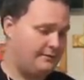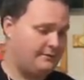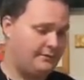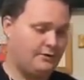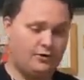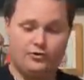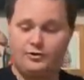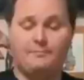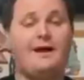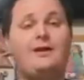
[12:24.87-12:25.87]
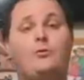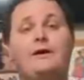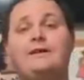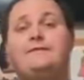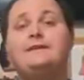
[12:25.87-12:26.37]
You know, you can
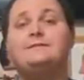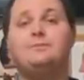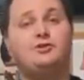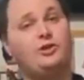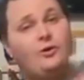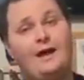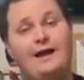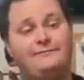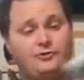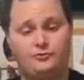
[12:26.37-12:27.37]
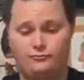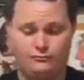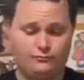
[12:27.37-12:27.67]
microwave this, but you don't have to.